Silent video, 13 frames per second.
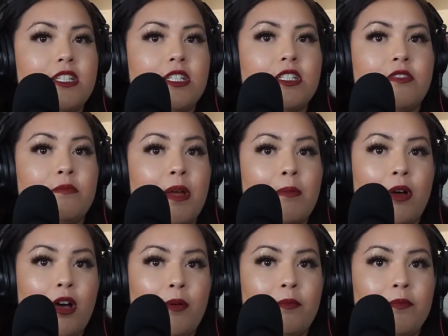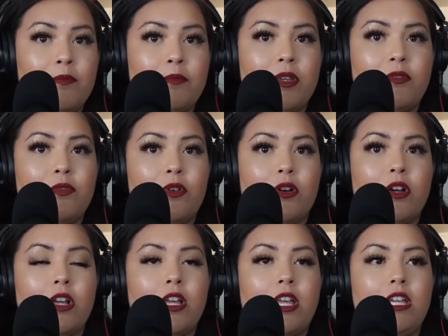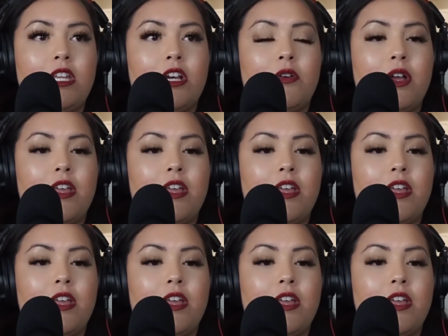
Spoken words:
of my mom before, mm-hmm.